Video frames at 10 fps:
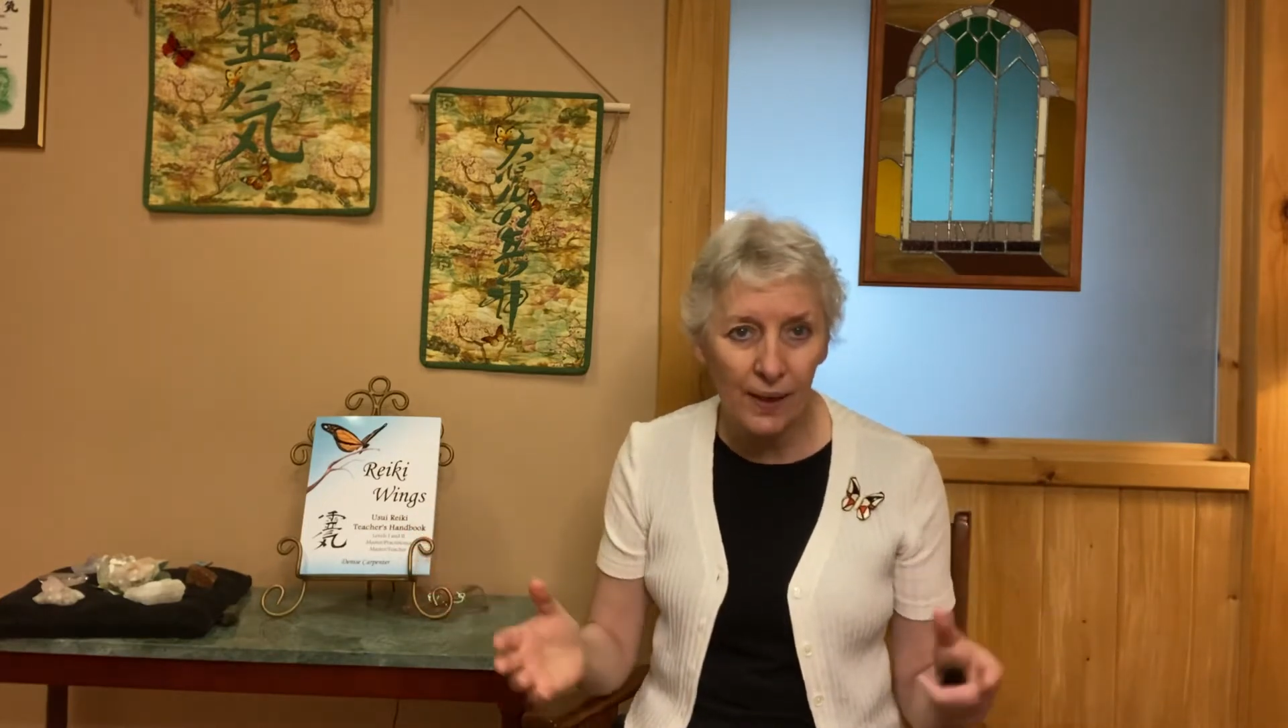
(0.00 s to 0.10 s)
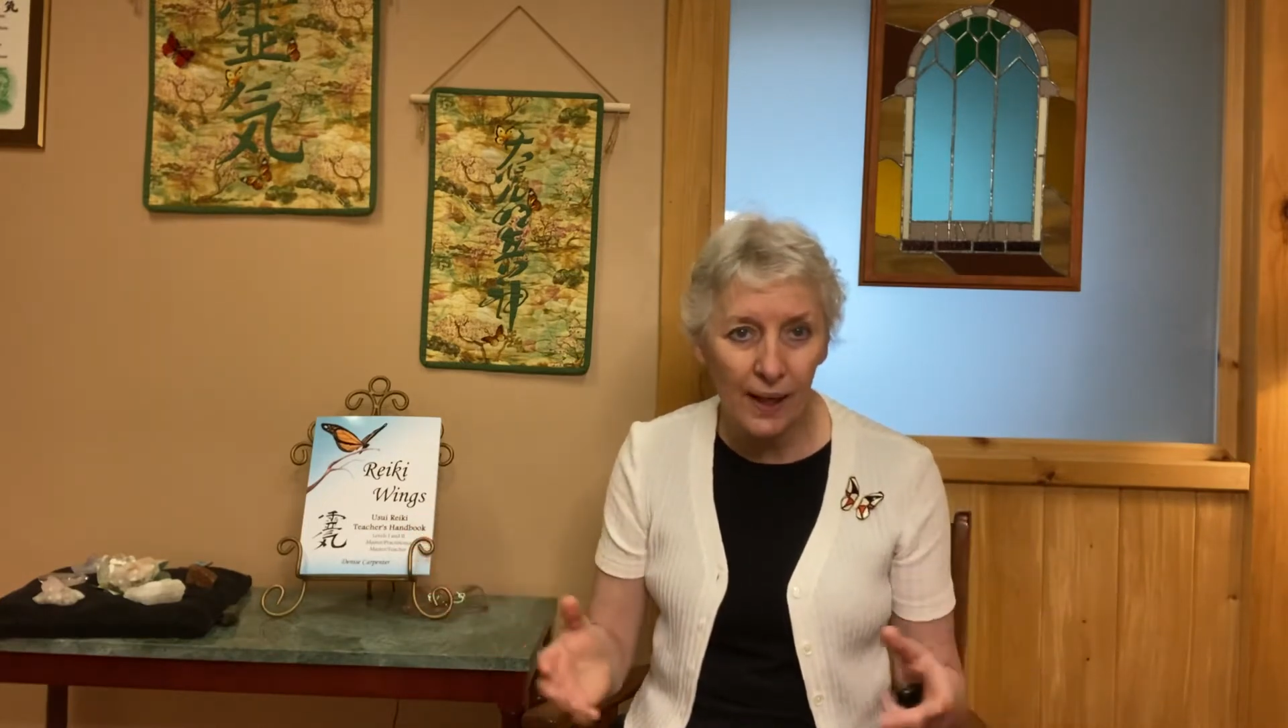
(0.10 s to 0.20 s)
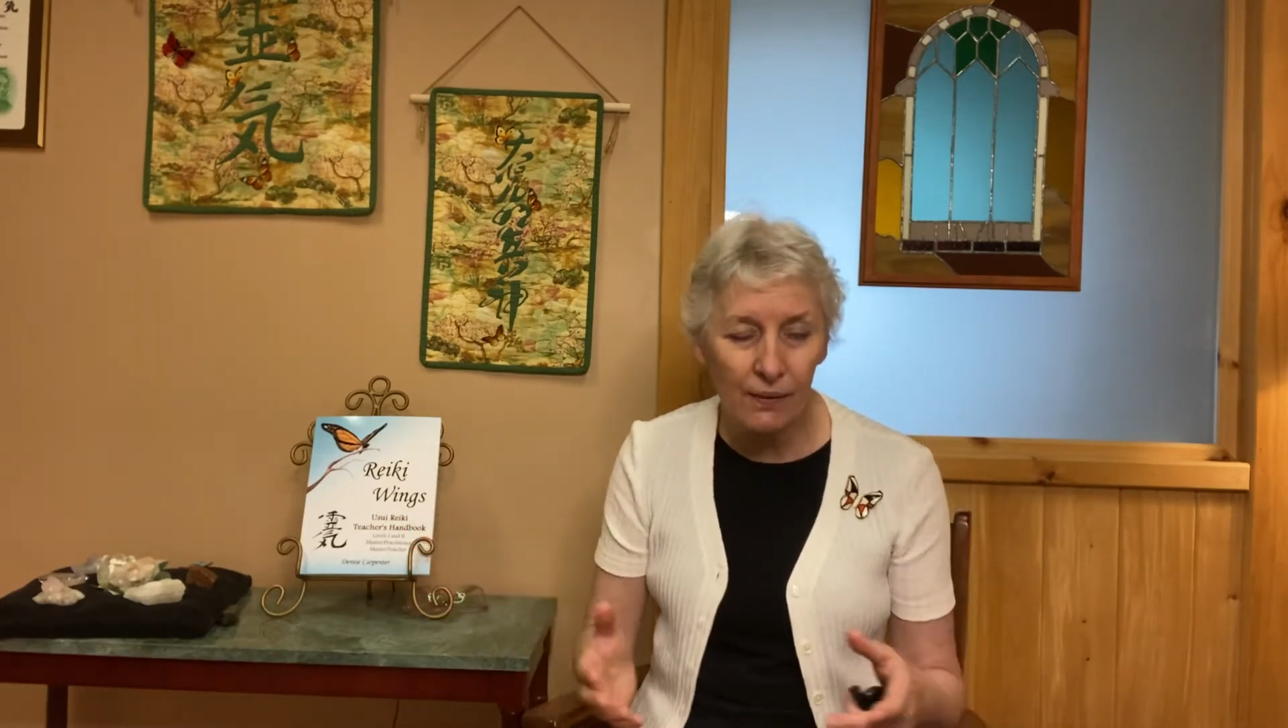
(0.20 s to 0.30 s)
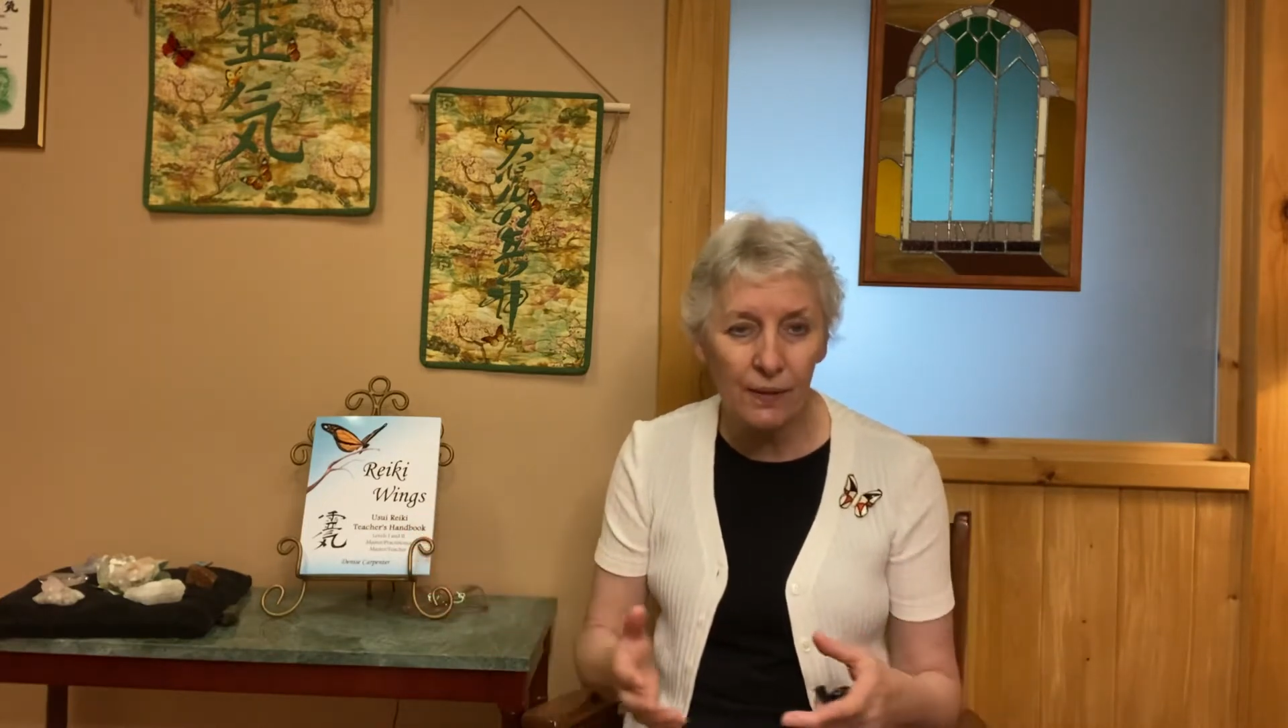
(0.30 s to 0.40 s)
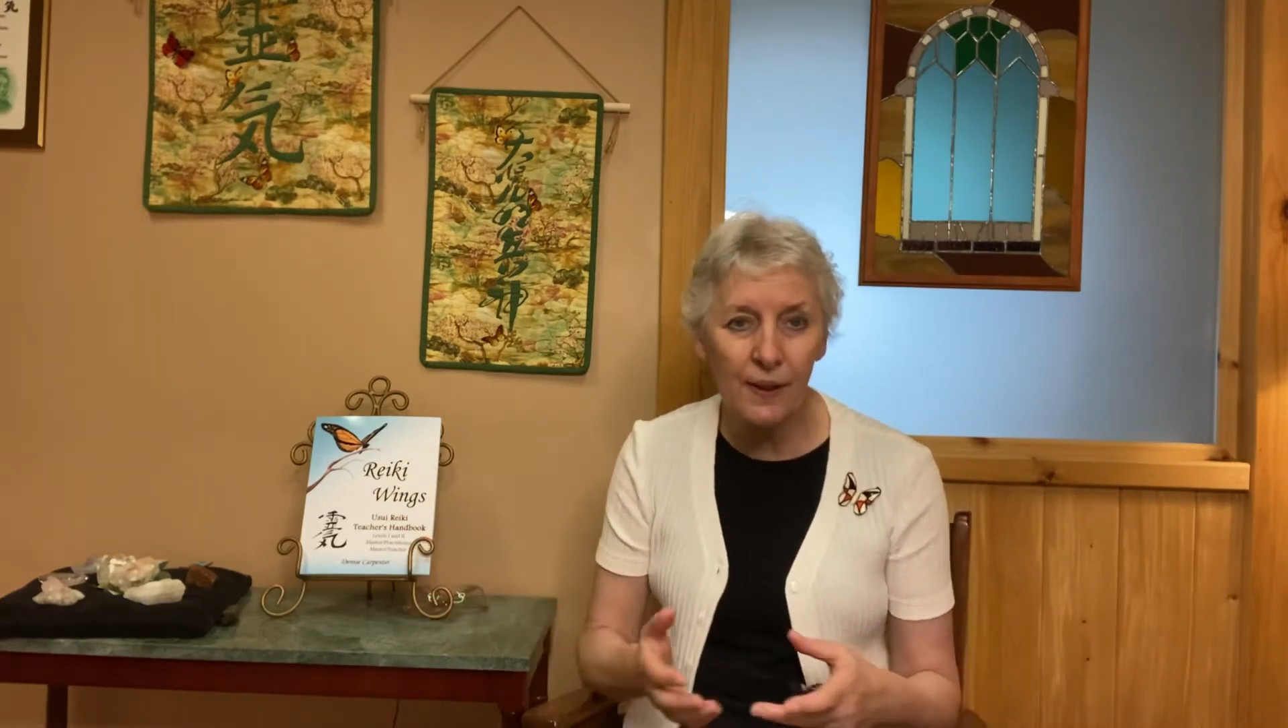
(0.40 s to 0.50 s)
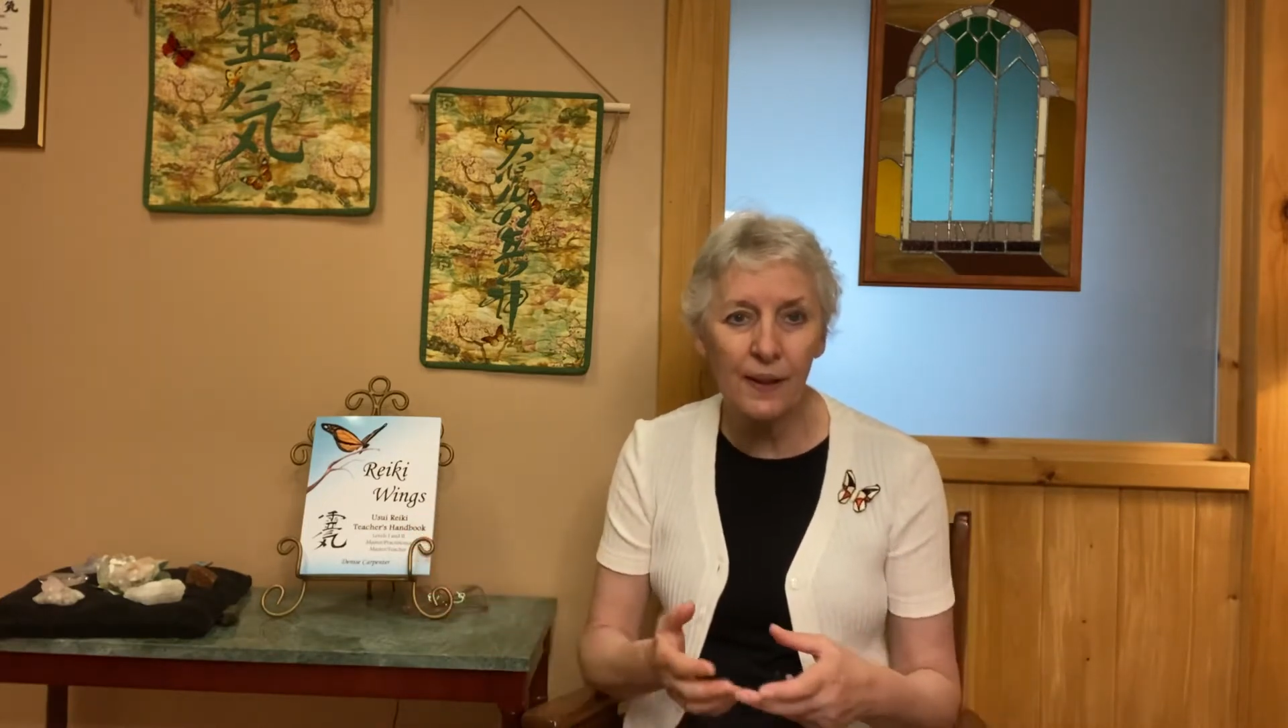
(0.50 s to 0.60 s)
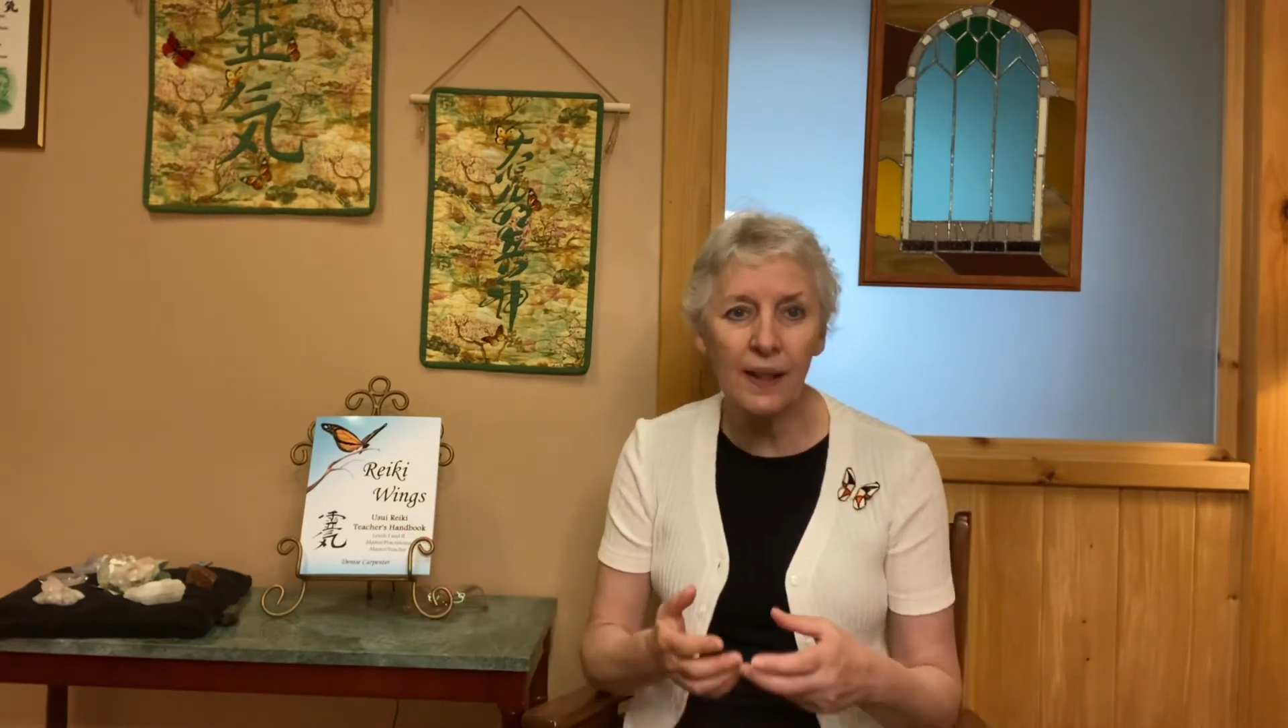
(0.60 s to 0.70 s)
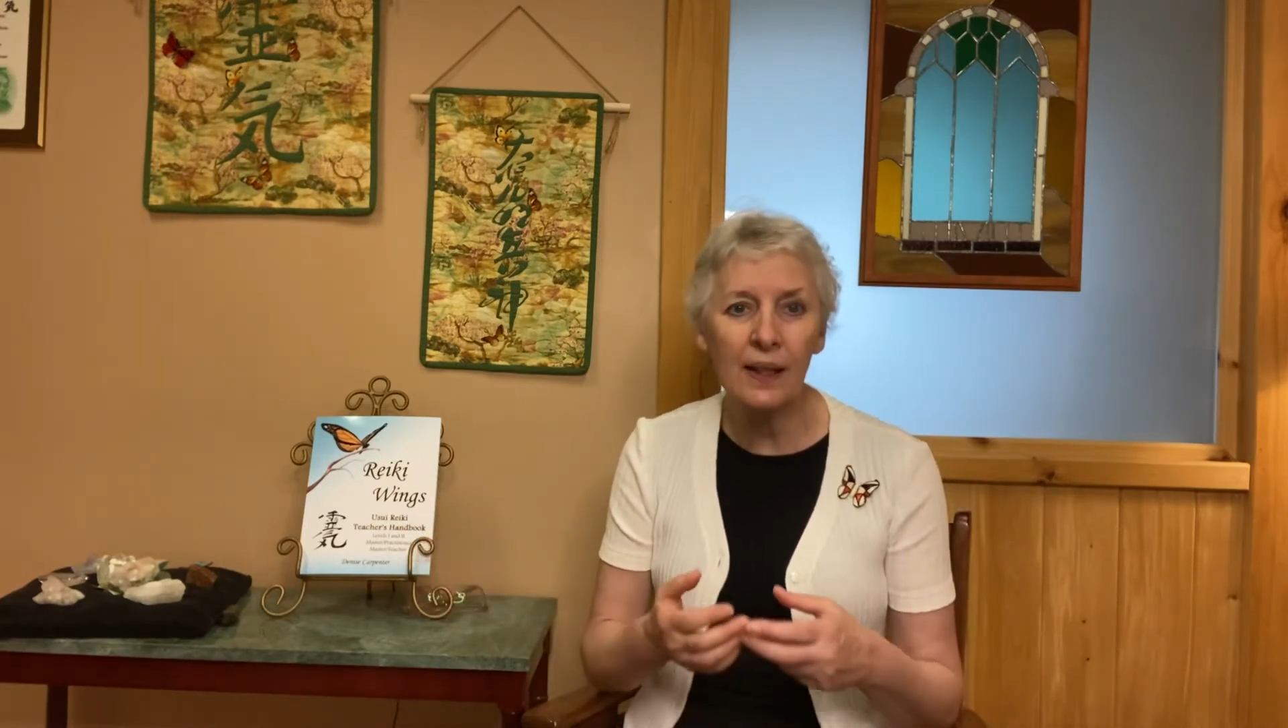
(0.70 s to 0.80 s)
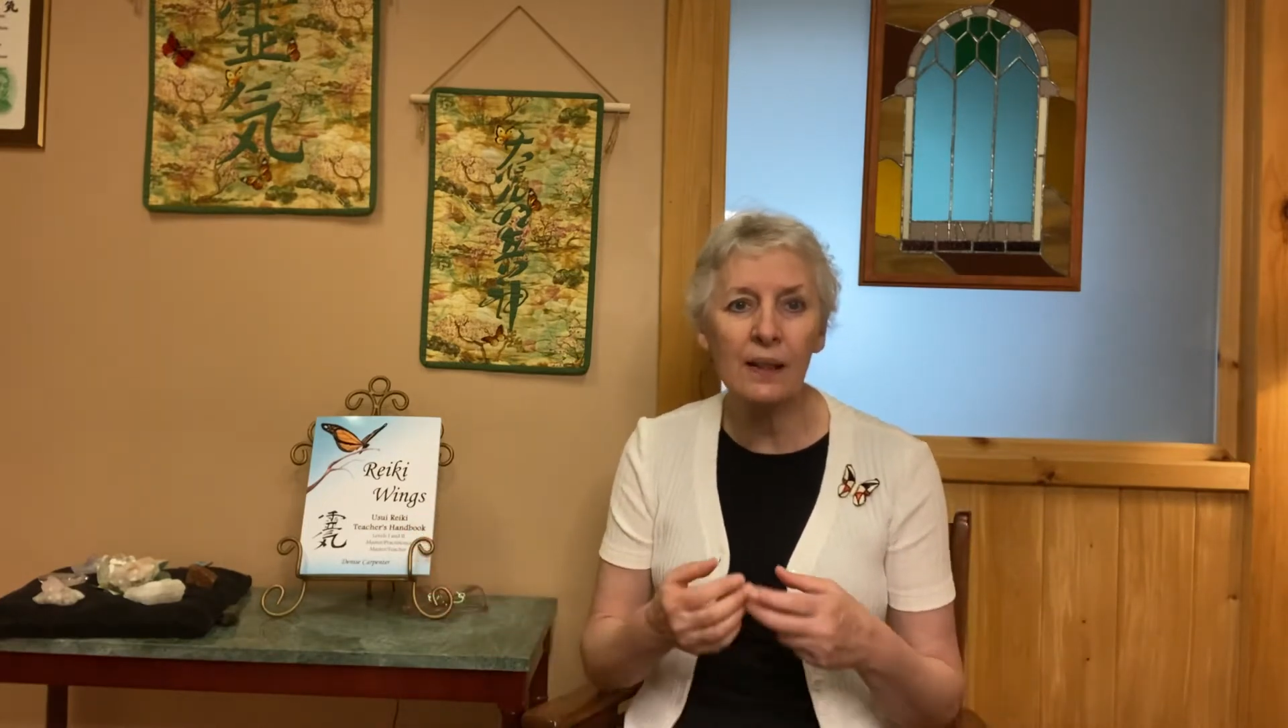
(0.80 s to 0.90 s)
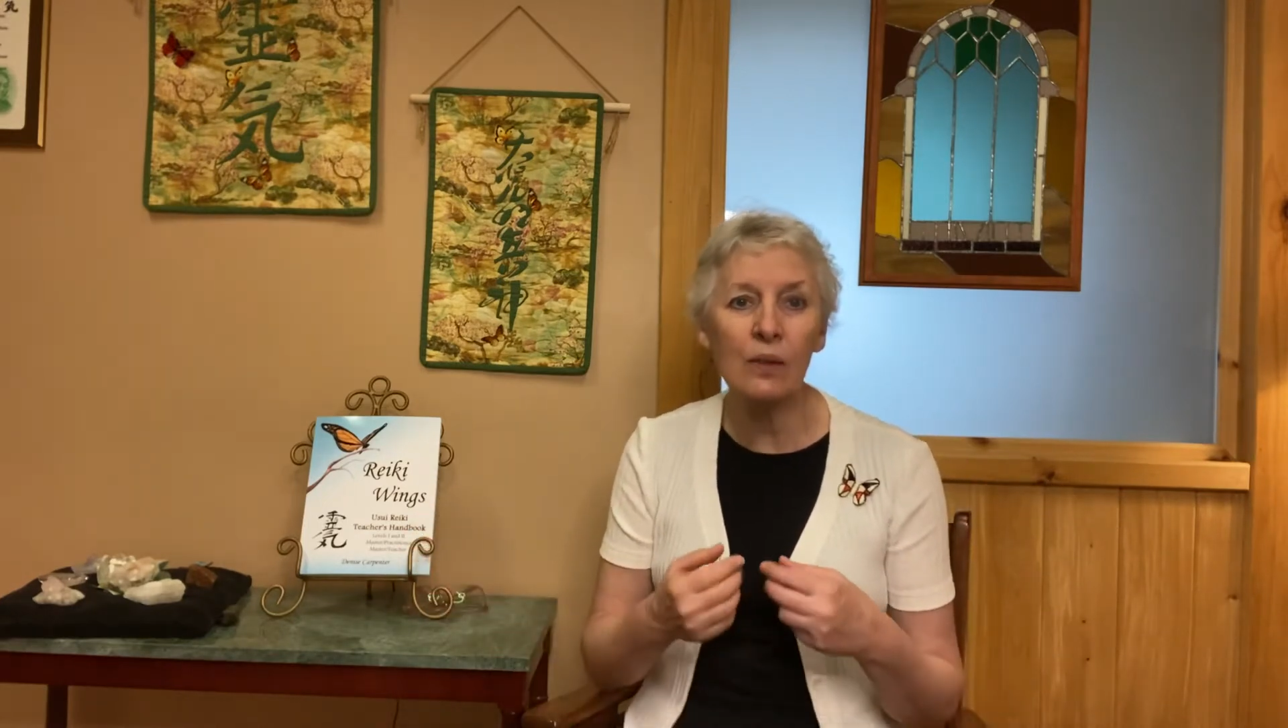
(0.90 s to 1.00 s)

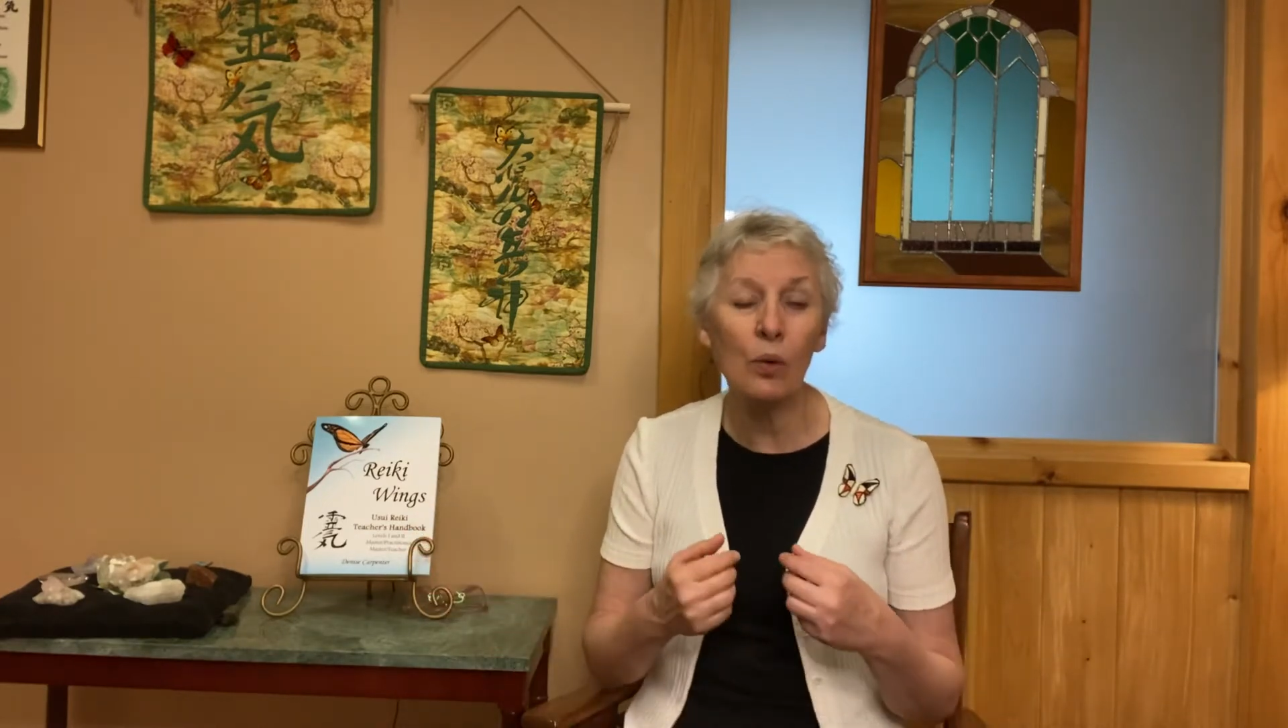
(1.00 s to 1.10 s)
everything,